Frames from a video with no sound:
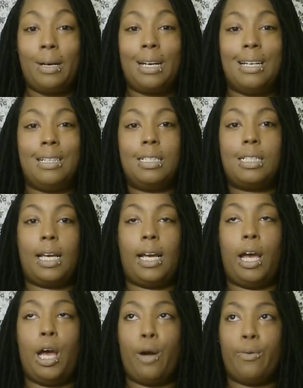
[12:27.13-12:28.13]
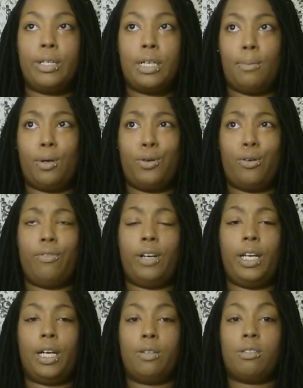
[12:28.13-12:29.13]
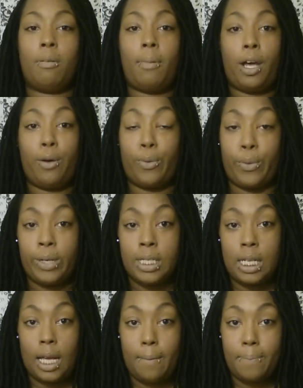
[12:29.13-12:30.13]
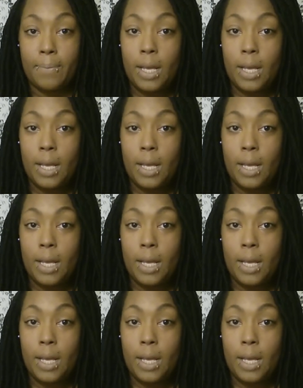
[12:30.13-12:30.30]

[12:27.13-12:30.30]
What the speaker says: because it's like every time I do a video, somebody ruins it.